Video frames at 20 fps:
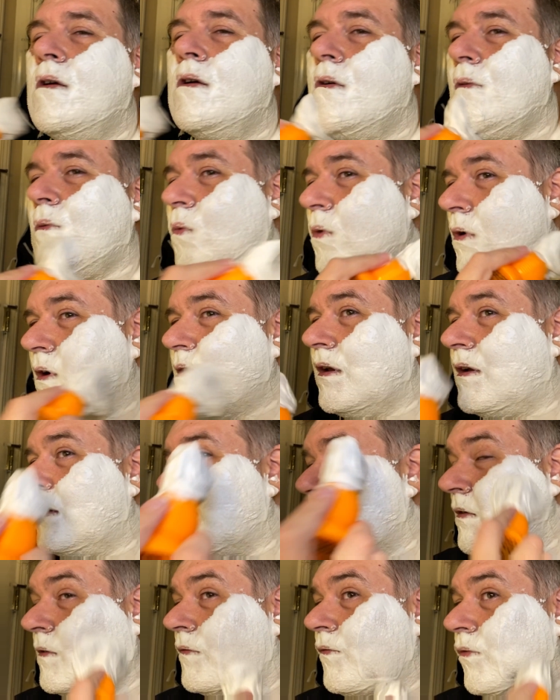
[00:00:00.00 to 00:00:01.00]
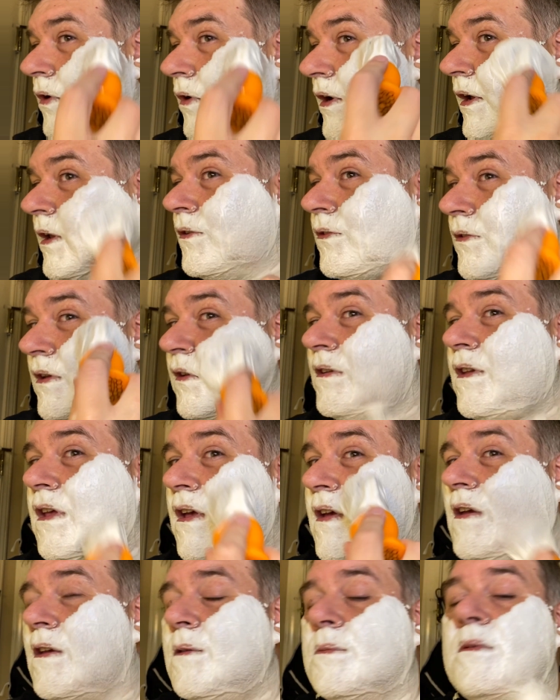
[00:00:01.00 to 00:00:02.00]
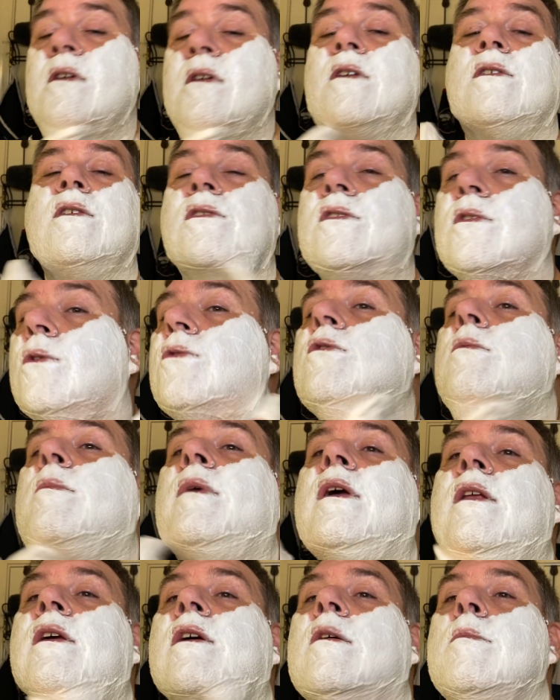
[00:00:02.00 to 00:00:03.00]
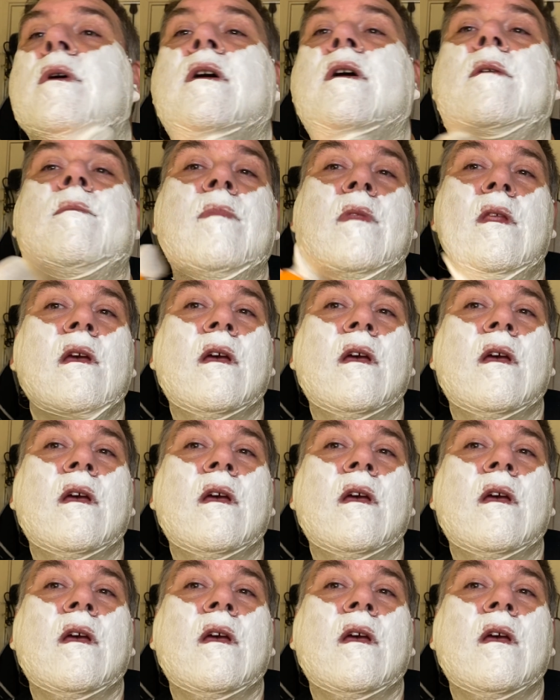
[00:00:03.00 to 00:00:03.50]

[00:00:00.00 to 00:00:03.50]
word friends these days because of social media, but